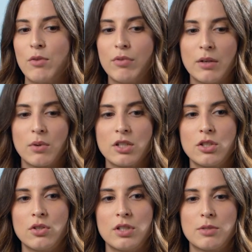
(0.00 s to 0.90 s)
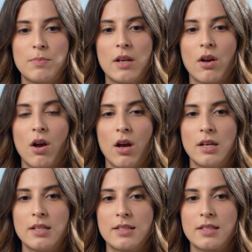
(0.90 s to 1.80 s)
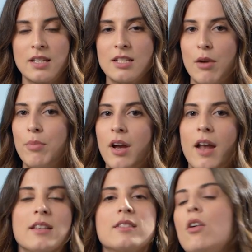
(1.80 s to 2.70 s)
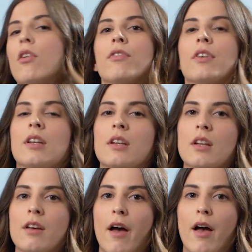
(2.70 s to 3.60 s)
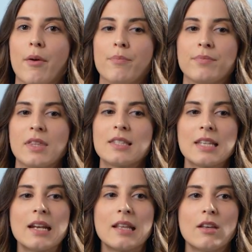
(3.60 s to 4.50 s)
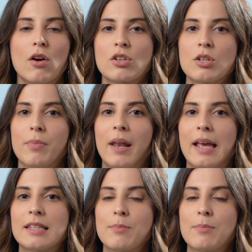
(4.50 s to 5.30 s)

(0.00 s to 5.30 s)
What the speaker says: we really wanted to do this because contemporary art is often seen in the auction place,